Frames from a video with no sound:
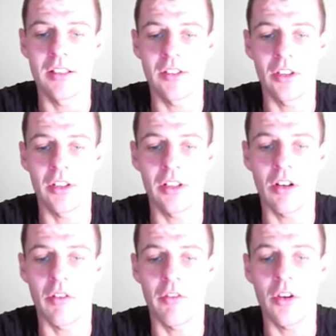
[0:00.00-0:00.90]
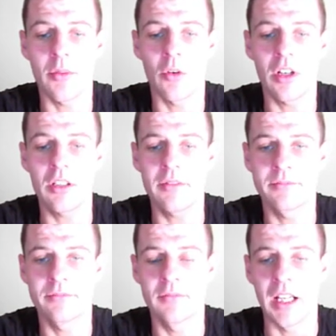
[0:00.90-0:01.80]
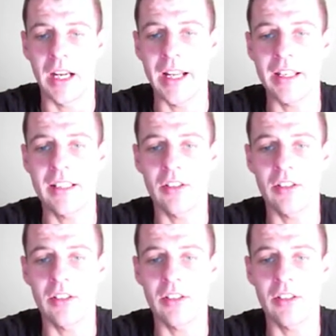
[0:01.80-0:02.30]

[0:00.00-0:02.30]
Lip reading: So confirm order. Now this